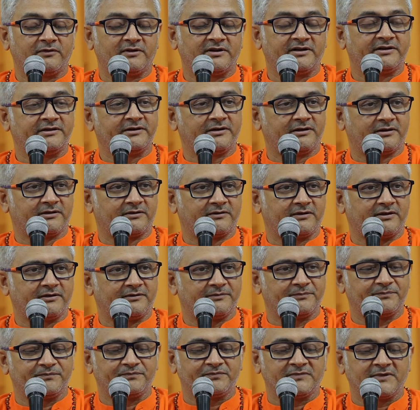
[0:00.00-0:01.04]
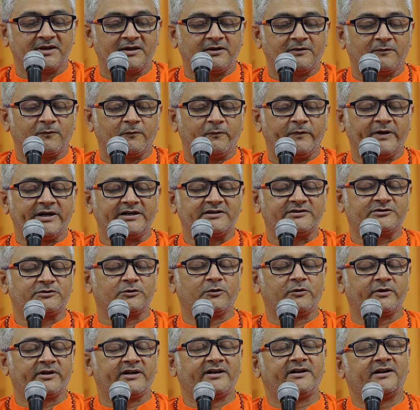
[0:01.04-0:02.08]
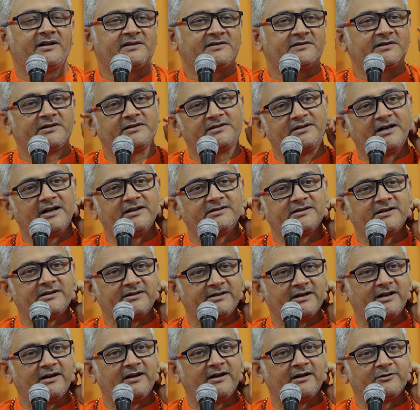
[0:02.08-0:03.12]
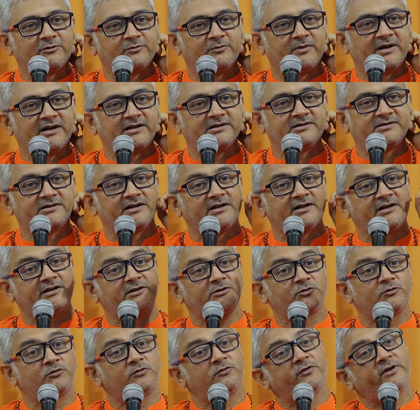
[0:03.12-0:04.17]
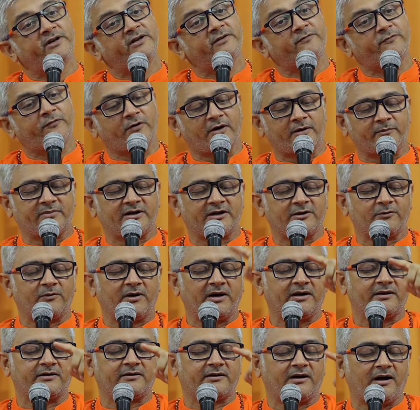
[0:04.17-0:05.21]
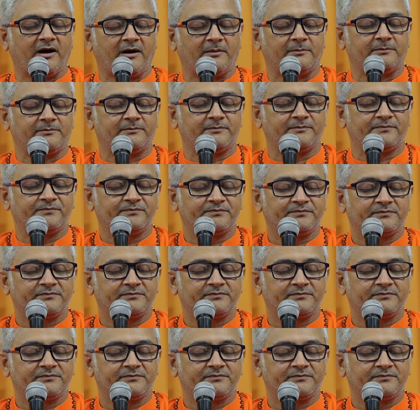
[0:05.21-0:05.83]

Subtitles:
here, which story does Sita ji tell Hanumanji to inform Bhagwan Ram